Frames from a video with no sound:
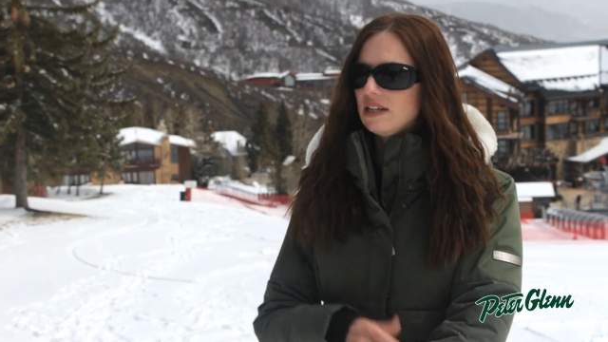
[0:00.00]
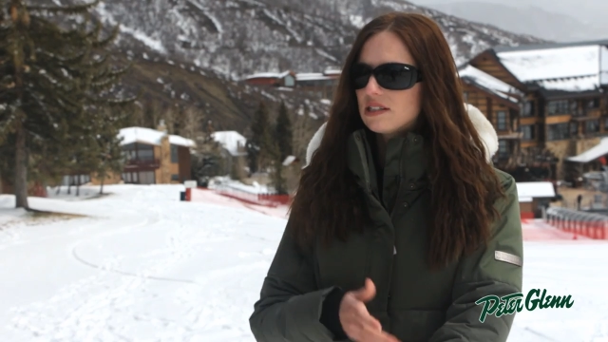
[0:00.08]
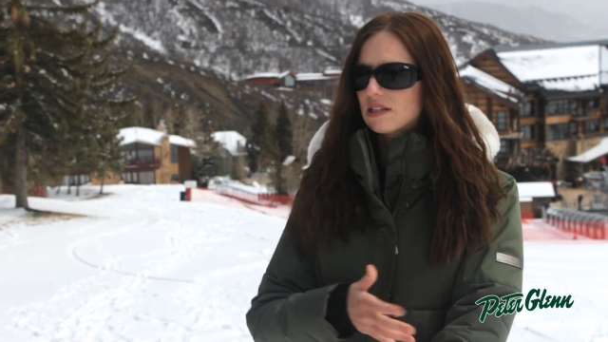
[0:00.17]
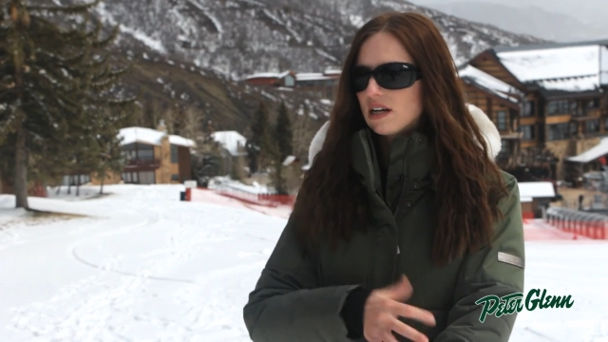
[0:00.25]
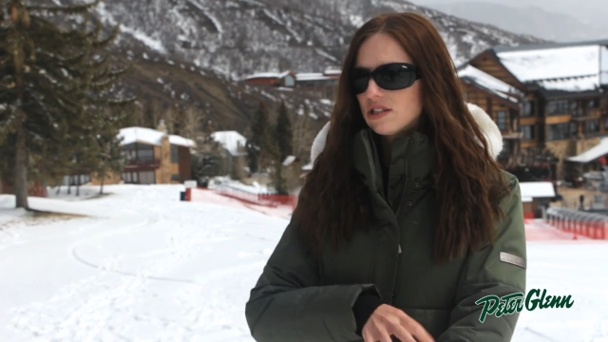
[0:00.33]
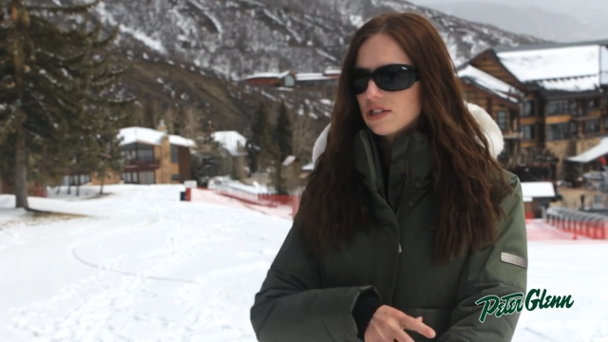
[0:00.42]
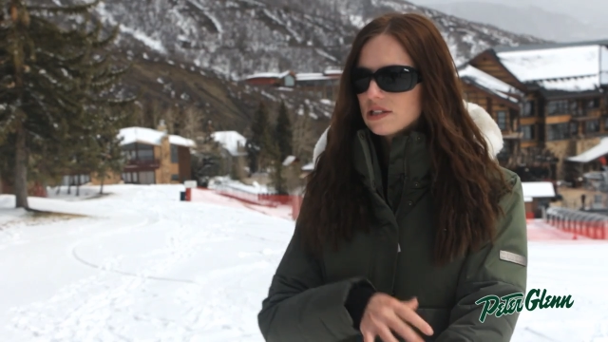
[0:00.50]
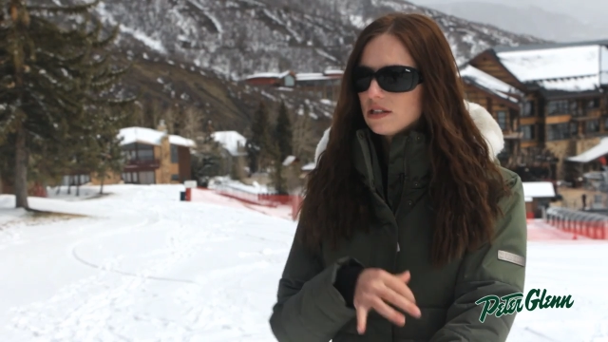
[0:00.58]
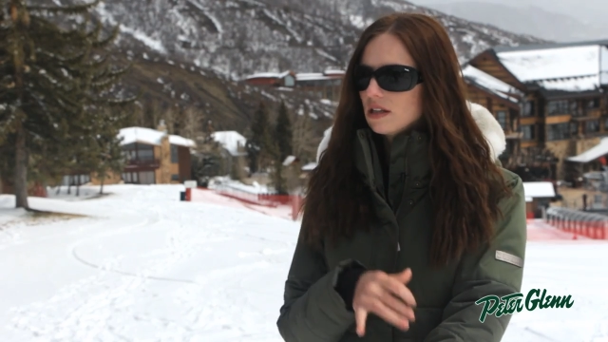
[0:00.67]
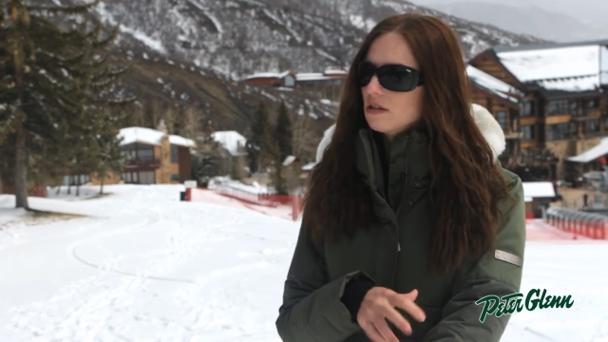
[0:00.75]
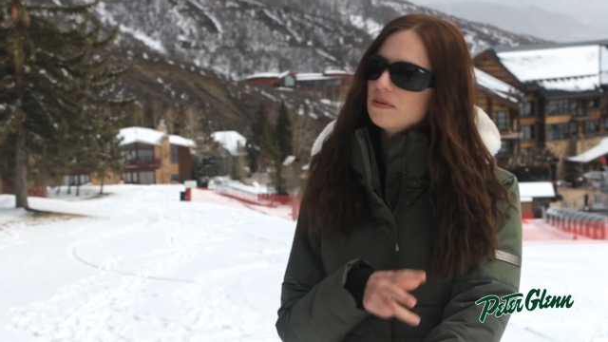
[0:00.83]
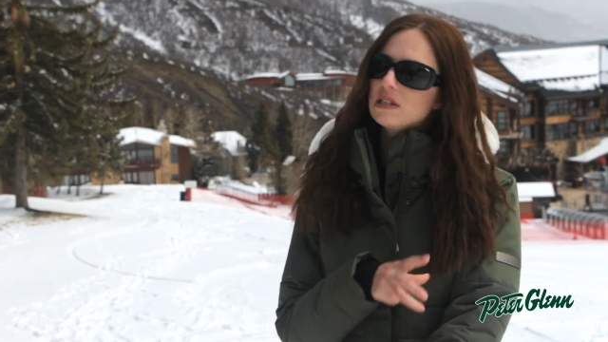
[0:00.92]
it's got just a
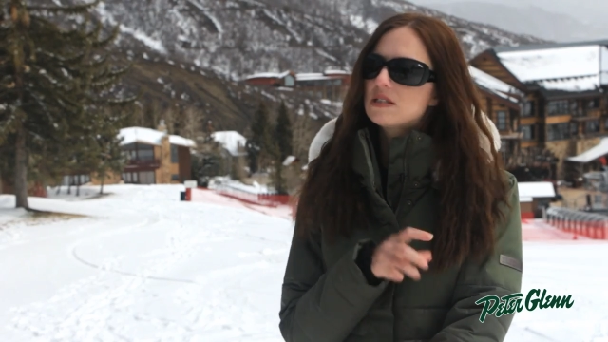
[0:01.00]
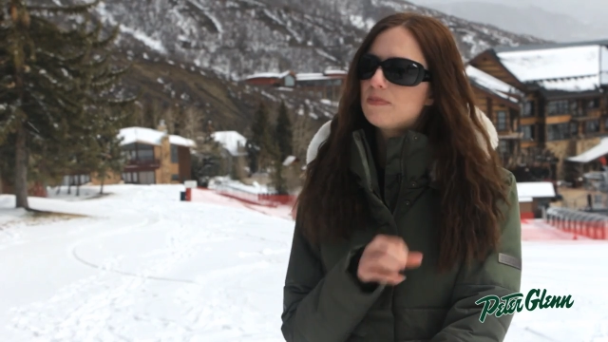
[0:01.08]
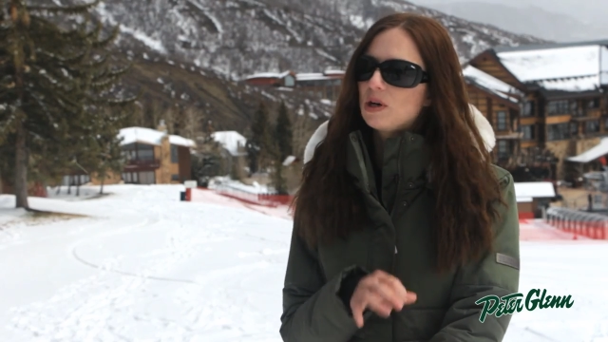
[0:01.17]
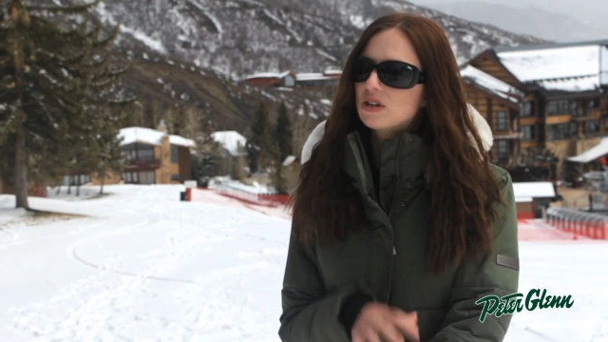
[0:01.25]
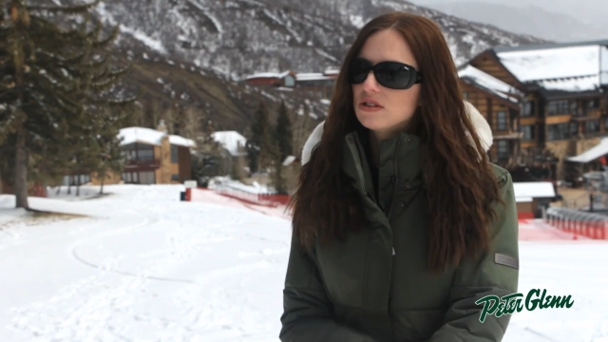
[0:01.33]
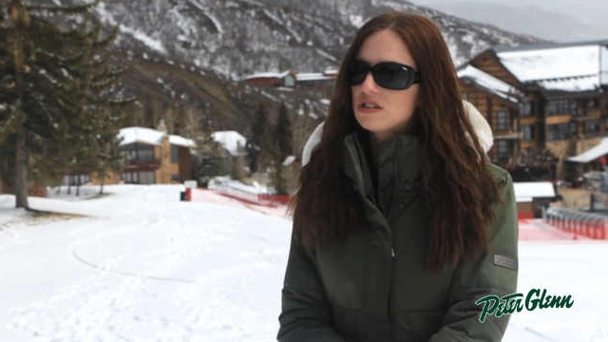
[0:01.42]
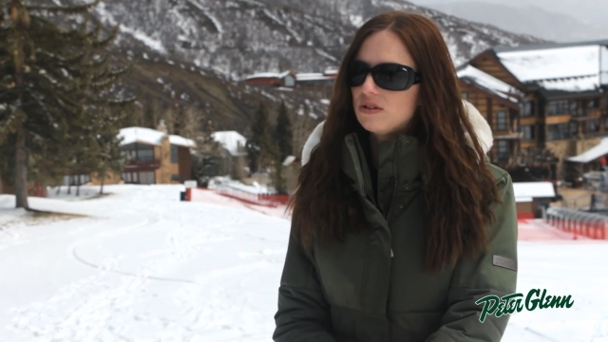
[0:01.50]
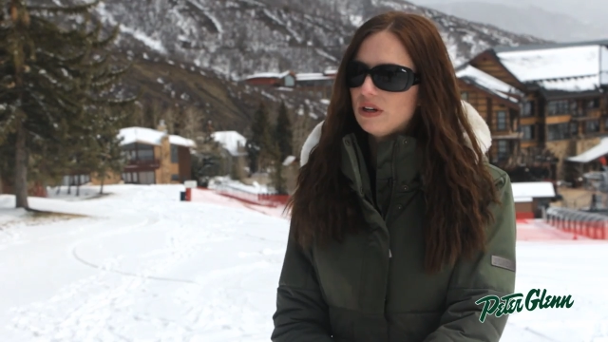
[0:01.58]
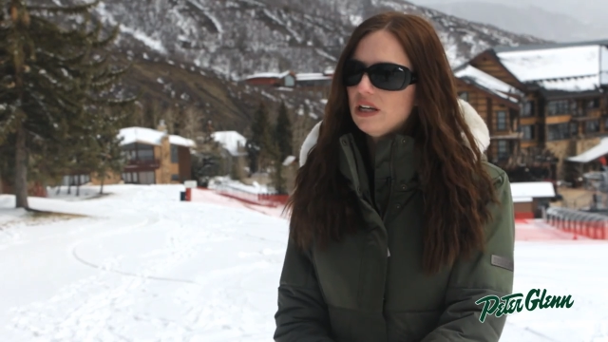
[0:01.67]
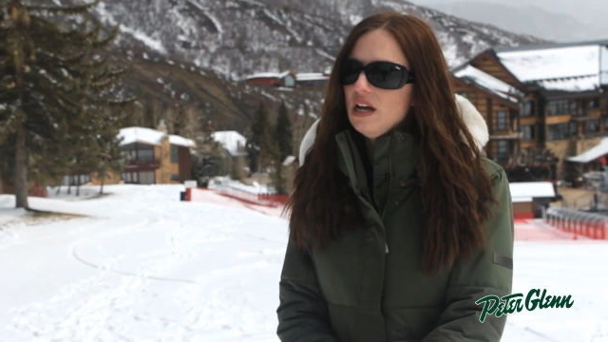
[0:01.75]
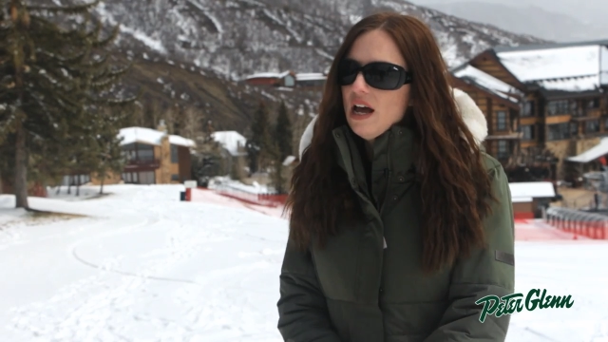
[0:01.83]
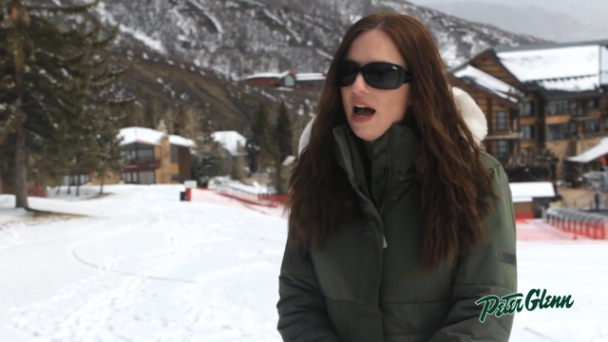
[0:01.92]
little bit of sparkle to
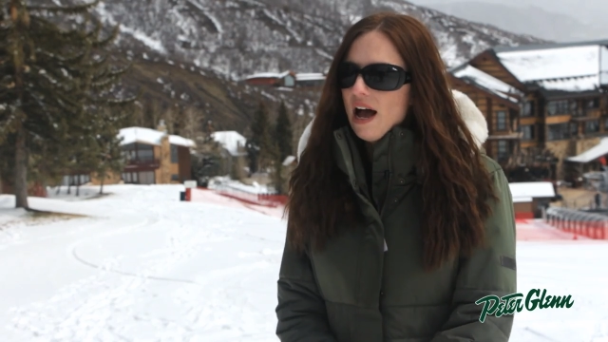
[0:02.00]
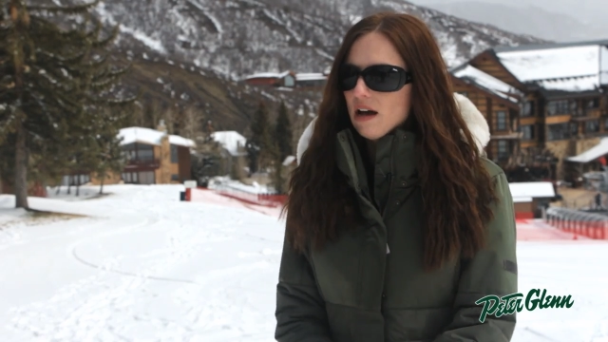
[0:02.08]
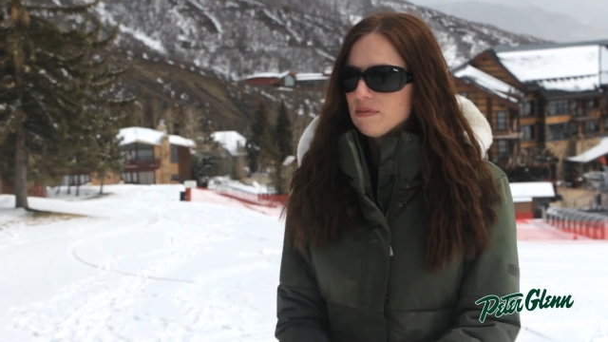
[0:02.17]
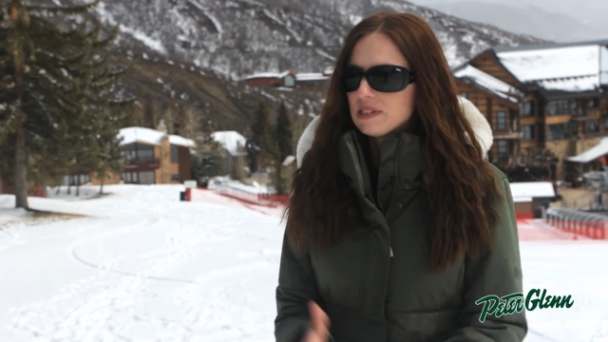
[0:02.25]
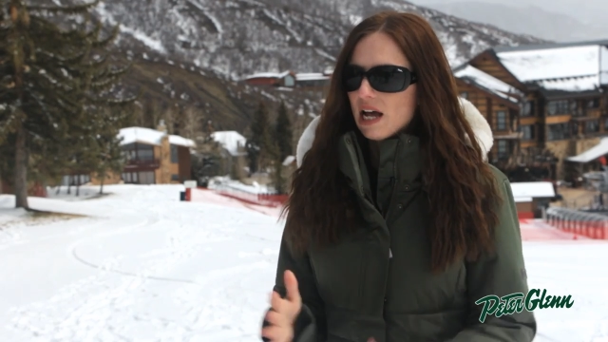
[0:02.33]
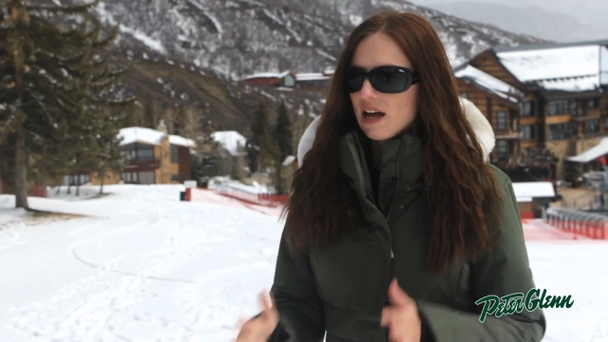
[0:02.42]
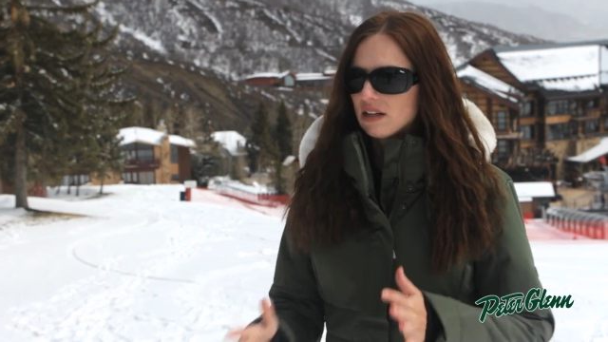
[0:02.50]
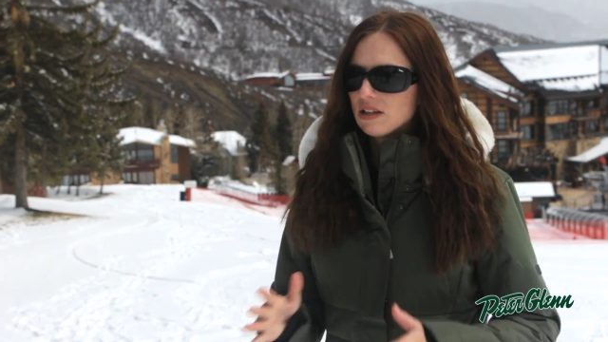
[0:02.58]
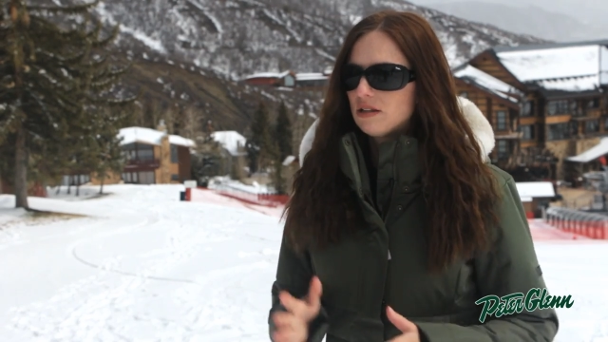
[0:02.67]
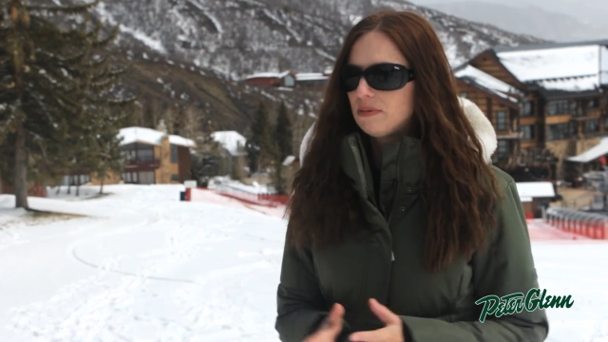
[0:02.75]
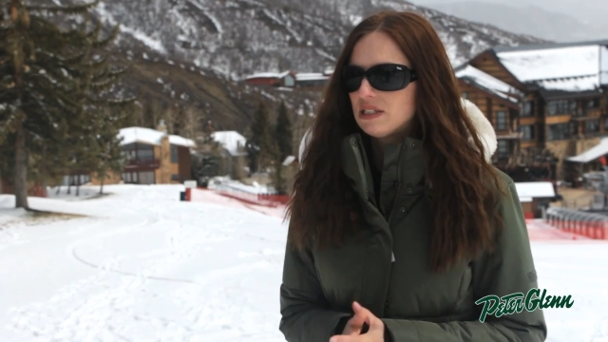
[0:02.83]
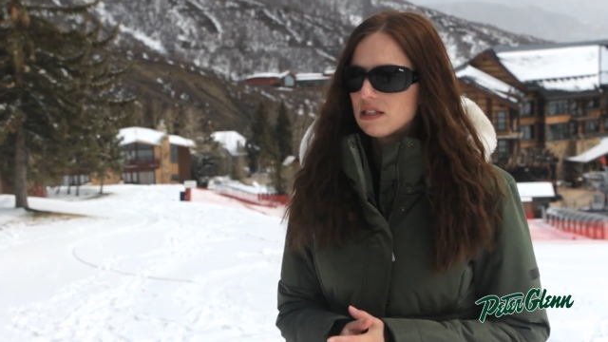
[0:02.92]
it, helps add a
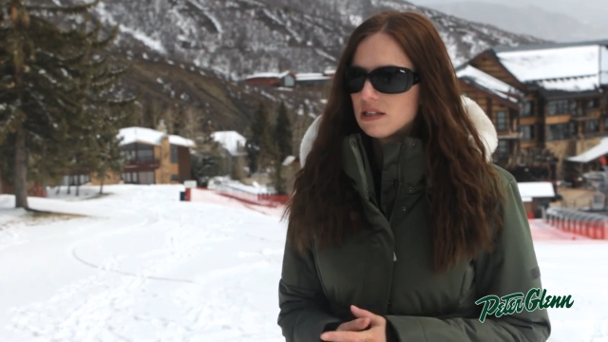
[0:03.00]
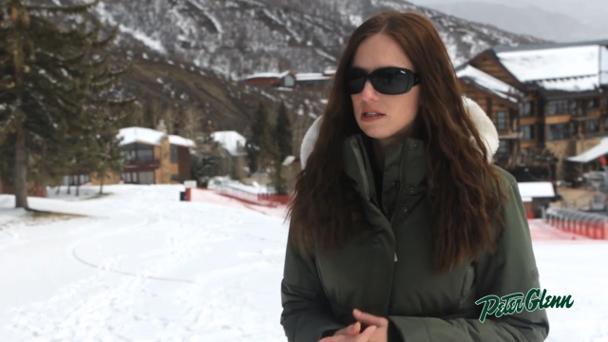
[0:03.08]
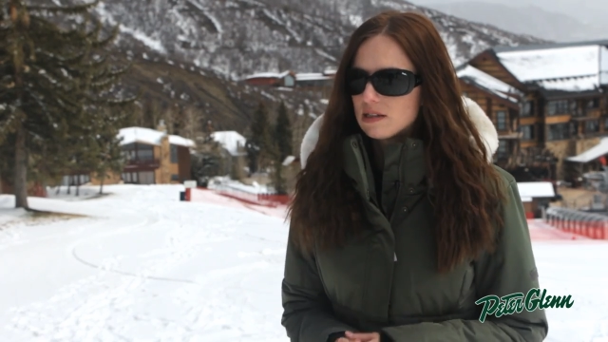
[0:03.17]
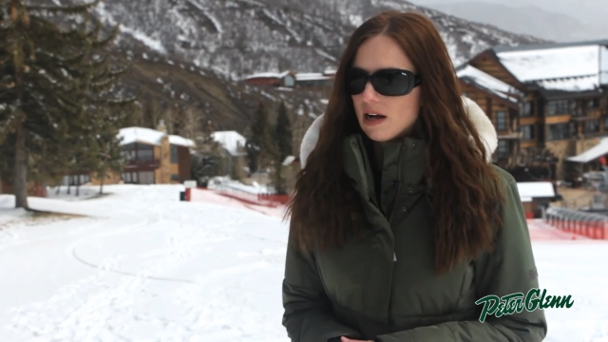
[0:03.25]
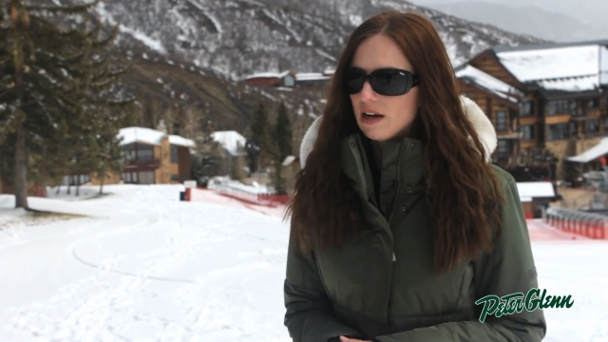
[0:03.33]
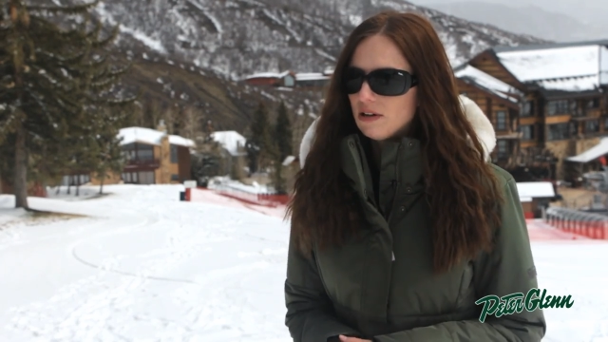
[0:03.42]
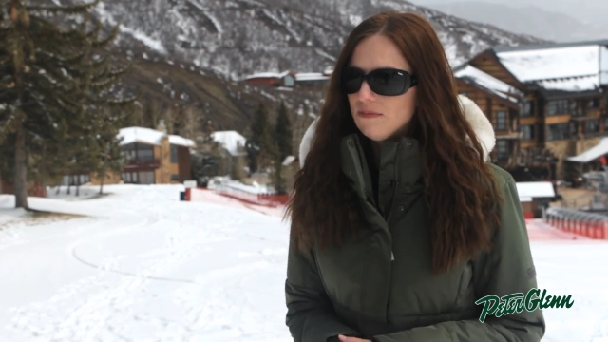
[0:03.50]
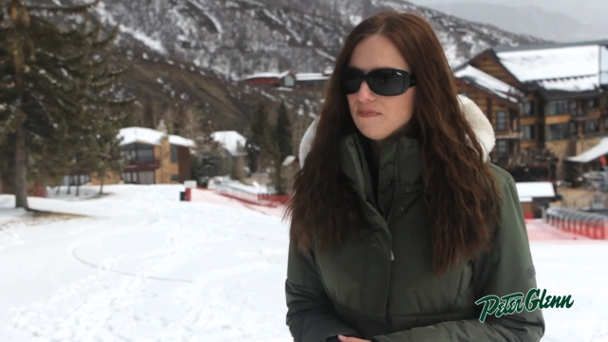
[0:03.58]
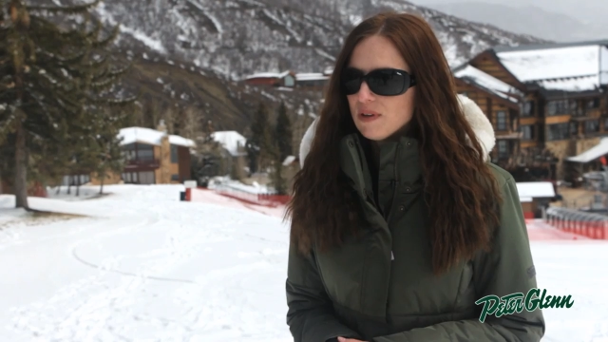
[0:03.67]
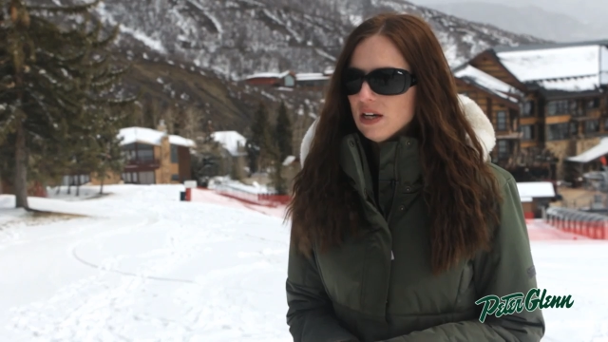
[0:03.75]
little bit to the style.